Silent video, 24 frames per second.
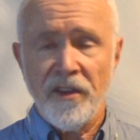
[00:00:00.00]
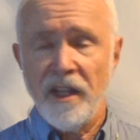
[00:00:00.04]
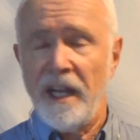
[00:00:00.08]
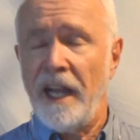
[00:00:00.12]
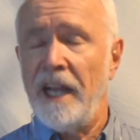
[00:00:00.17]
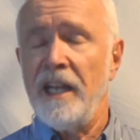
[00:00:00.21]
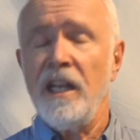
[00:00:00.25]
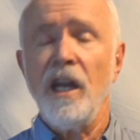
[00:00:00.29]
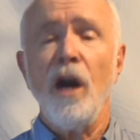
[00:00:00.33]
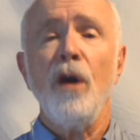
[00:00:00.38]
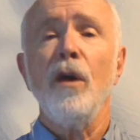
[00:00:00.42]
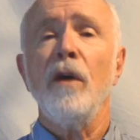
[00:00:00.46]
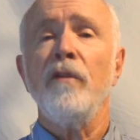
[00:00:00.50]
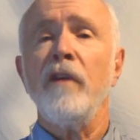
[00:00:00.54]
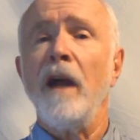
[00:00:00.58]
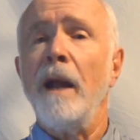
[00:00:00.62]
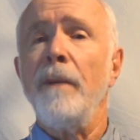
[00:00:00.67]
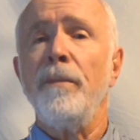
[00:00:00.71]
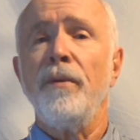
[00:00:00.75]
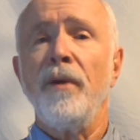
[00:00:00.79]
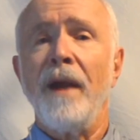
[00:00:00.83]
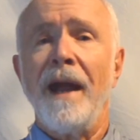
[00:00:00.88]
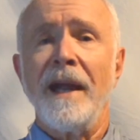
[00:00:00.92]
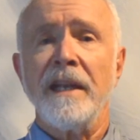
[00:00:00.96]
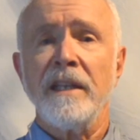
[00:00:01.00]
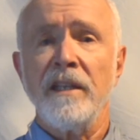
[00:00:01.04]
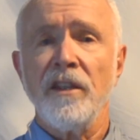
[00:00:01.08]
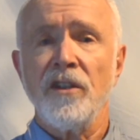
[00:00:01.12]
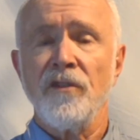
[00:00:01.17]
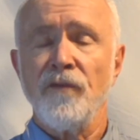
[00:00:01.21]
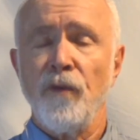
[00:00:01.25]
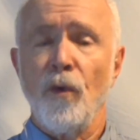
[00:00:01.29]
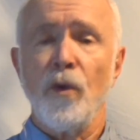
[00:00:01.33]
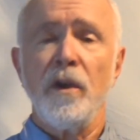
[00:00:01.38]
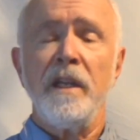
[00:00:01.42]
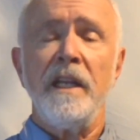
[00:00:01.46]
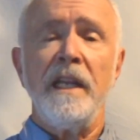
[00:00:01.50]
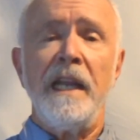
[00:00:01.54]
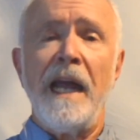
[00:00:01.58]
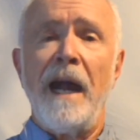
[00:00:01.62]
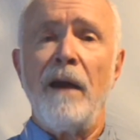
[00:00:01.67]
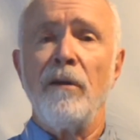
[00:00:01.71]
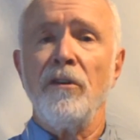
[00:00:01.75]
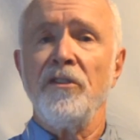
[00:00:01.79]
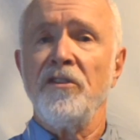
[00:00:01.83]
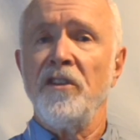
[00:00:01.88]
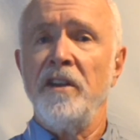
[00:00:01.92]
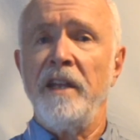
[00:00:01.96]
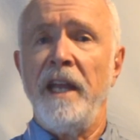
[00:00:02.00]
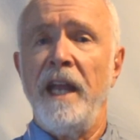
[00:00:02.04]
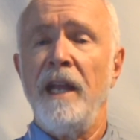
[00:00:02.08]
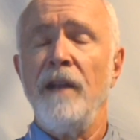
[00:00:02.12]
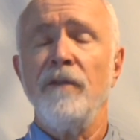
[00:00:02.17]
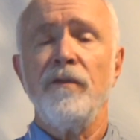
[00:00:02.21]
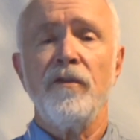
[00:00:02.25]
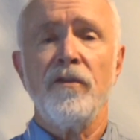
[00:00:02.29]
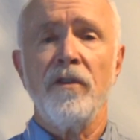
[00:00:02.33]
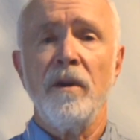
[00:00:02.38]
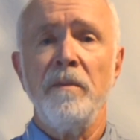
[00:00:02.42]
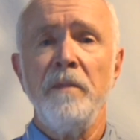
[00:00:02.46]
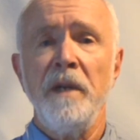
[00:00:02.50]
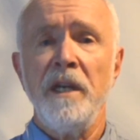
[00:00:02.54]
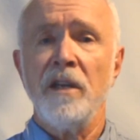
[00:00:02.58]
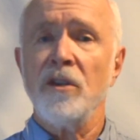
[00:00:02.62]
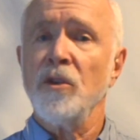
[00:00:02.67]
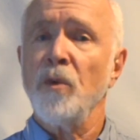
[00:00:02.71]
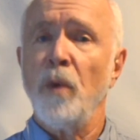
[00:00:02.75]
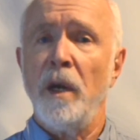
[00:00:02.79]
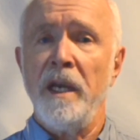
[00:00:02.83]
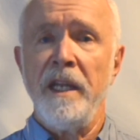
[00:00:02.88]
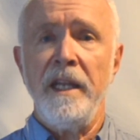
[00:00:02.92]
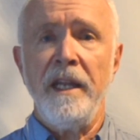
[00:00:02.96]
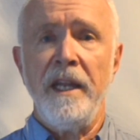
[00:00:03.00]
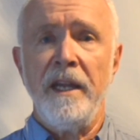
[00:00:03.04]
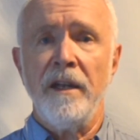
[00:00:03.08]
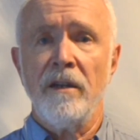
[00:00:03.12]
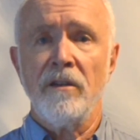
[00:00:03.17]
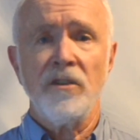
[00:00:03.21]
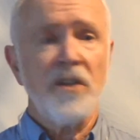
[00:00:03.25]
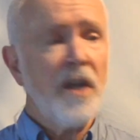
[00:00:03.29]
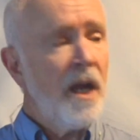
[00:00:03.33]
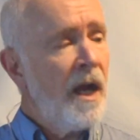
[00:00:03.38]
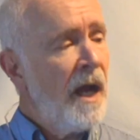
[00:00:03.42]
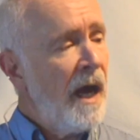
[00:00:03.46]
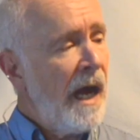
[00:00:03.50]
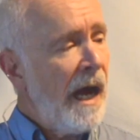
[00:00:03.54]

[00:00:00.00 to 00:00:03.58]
and I know if I practiced 14 hours a day for a mere 20 years,